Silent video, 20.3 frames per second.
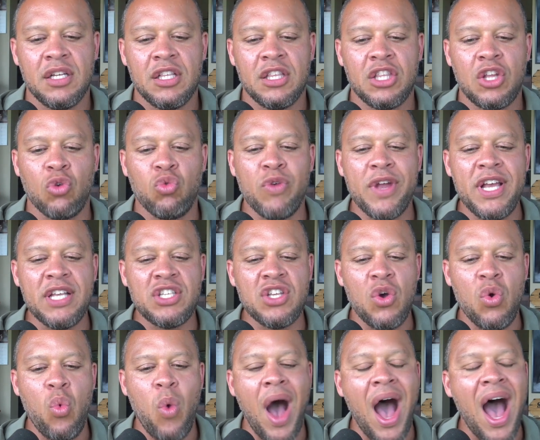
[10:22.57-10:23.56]
The
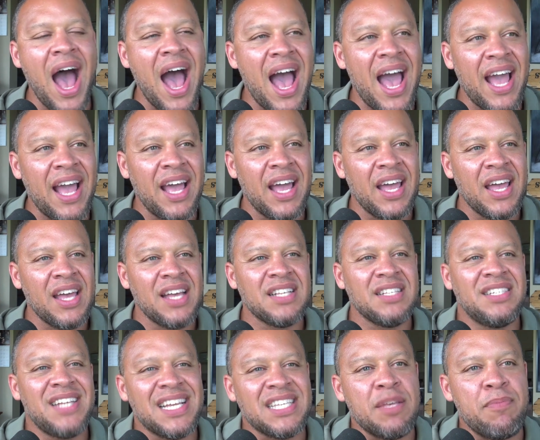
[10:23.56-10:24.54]
reason why
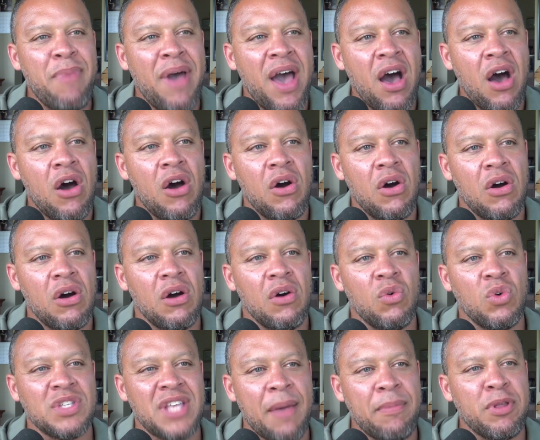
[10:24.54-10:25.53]
Jezebel
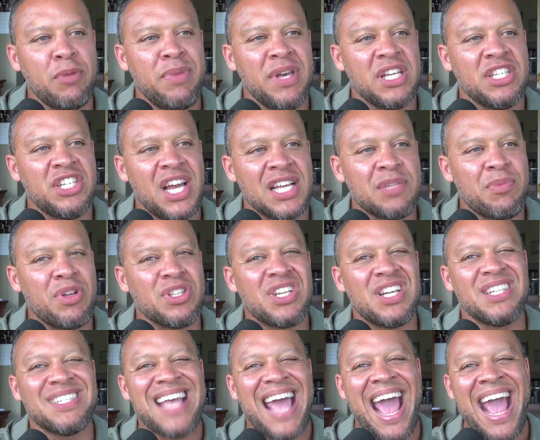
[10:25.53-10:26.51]
was able to be a Jezebel is
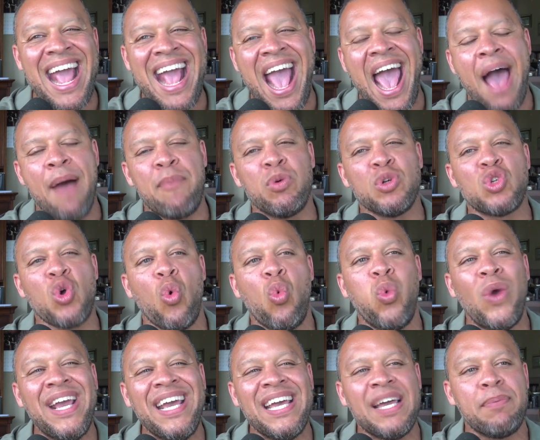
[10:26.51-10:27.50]
because Ahab was a
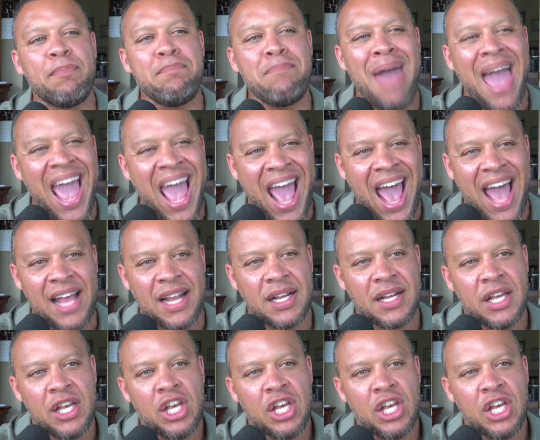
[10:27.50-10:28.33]
weak man.